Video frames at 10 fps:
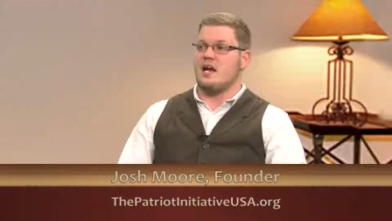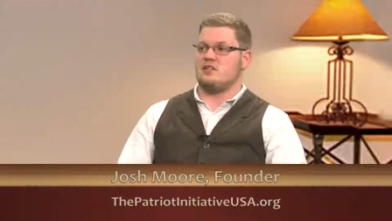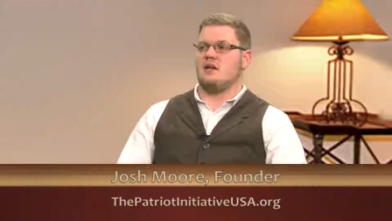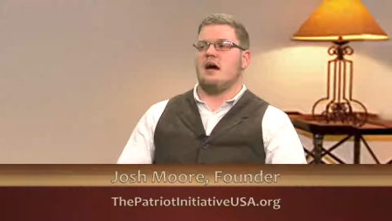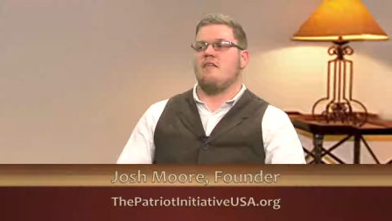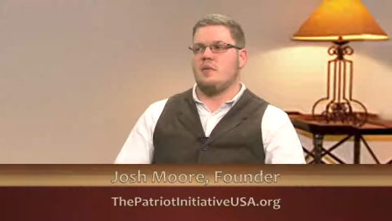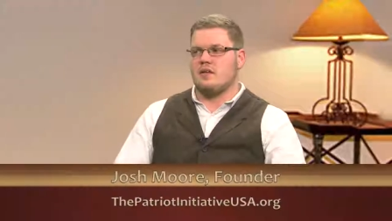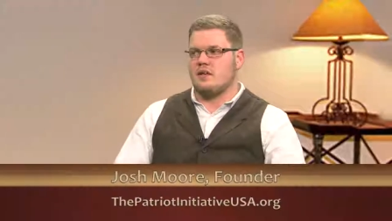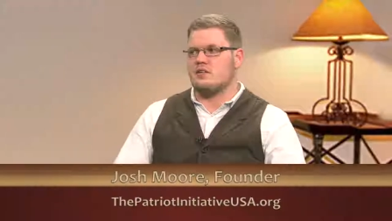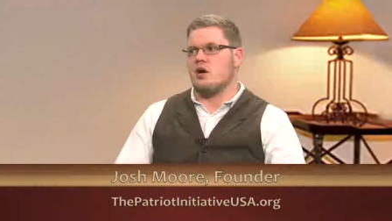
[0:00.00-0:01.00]
And so now
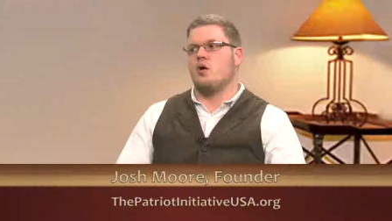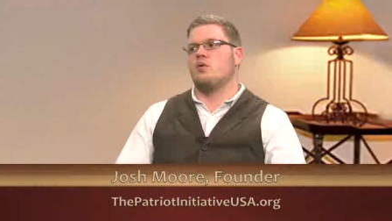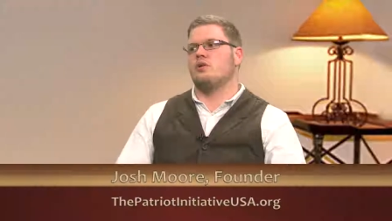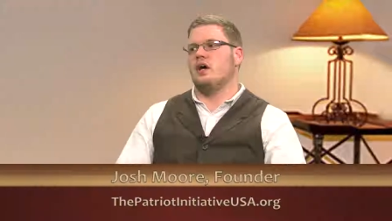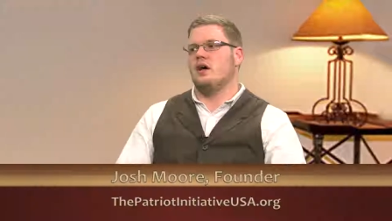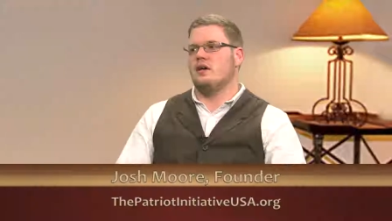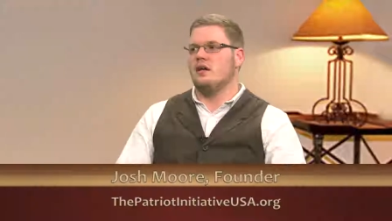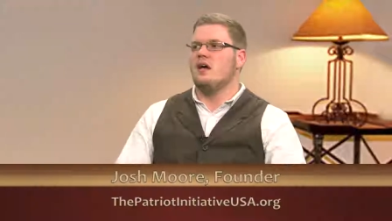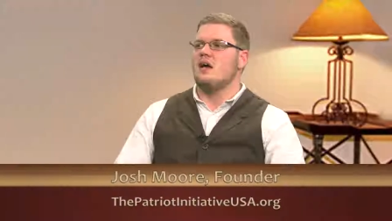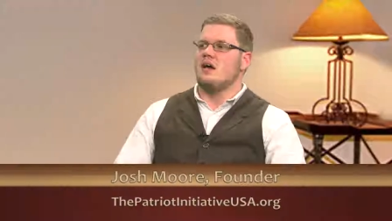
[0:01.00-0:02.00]
everybody thinks, oh, we're
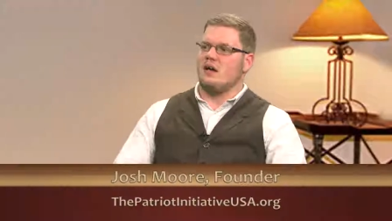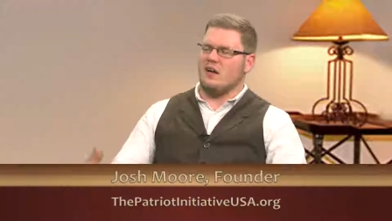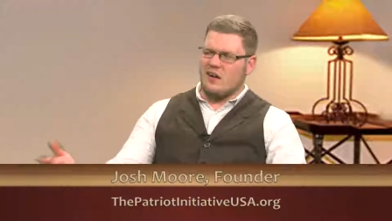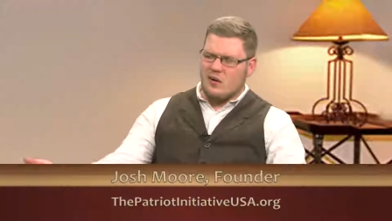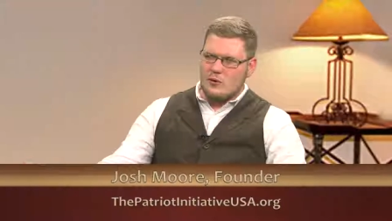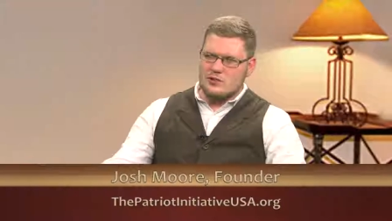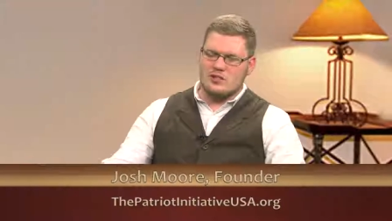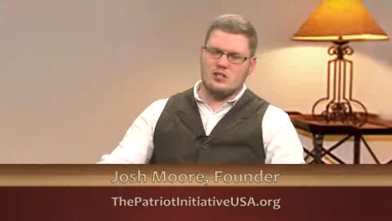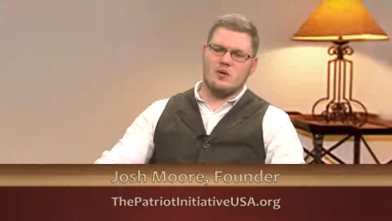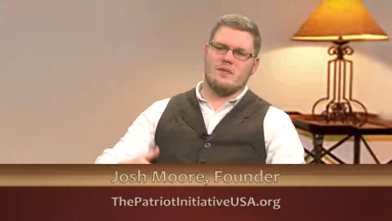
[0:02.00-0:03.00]
done. You know,
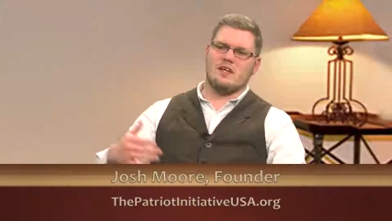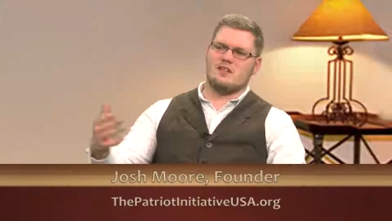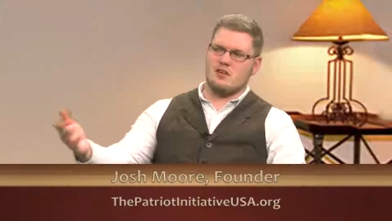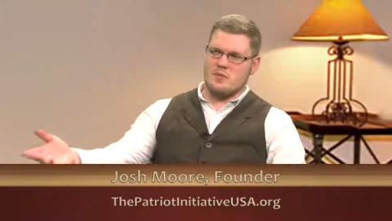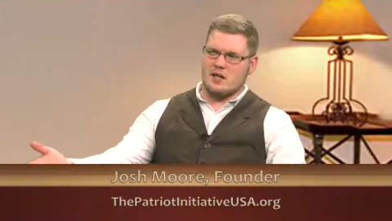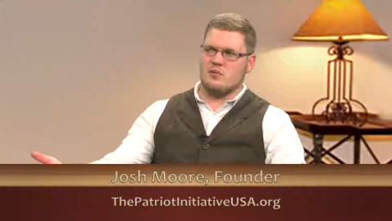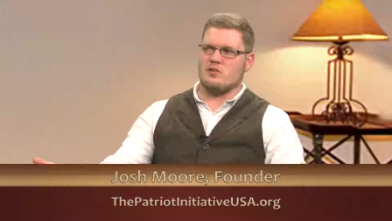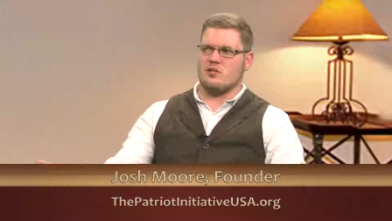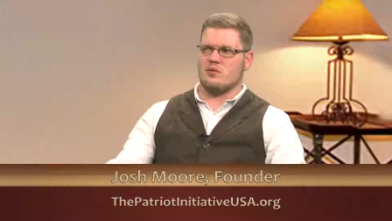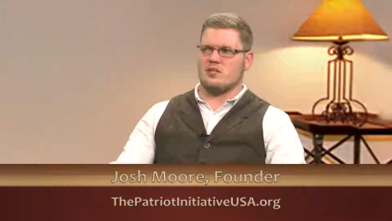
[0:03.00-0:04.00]
so this goes back to
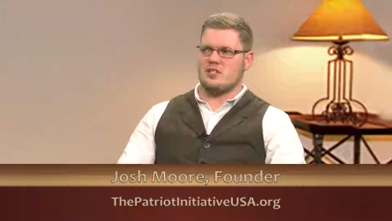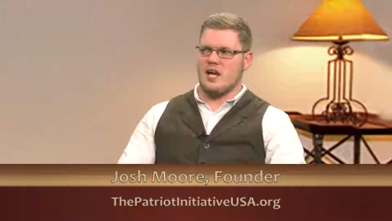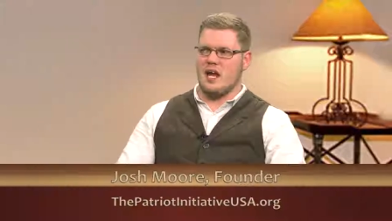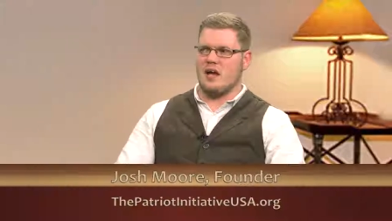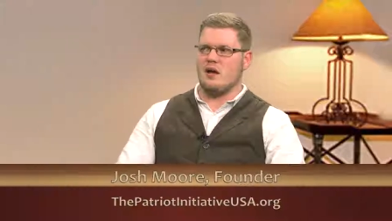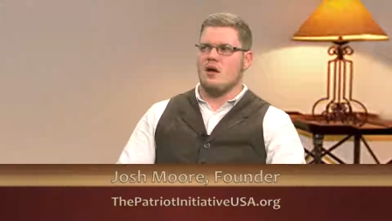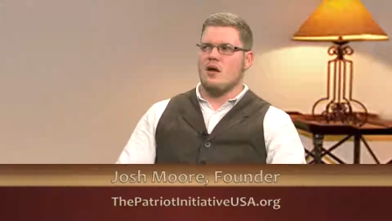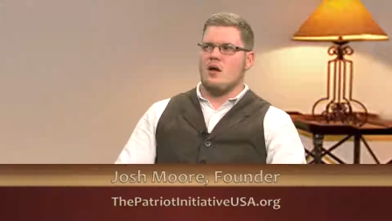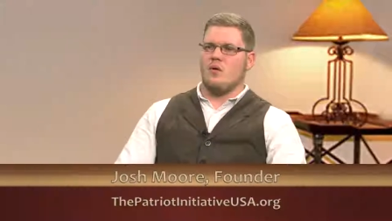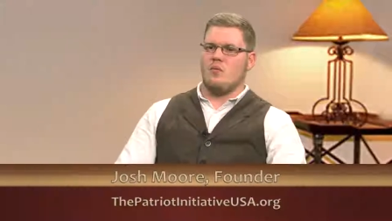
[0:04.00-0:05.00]
what you were saying,
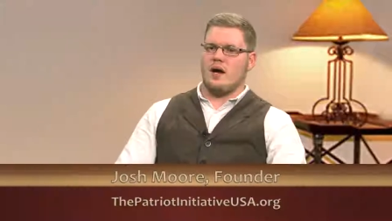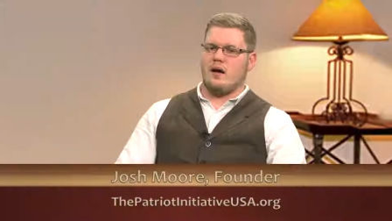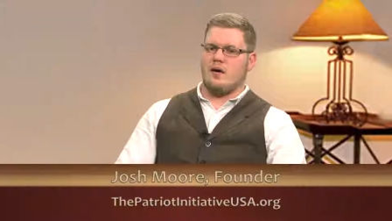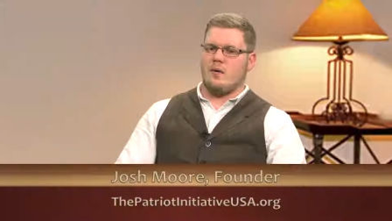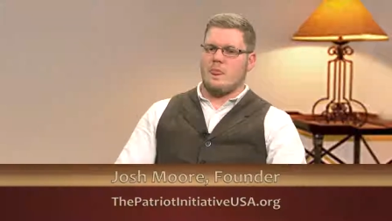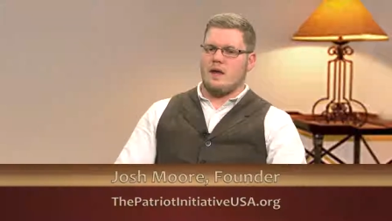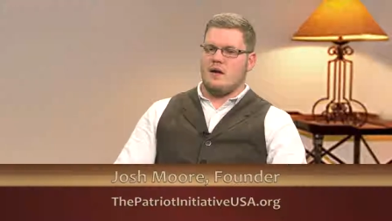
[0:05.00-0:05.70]
where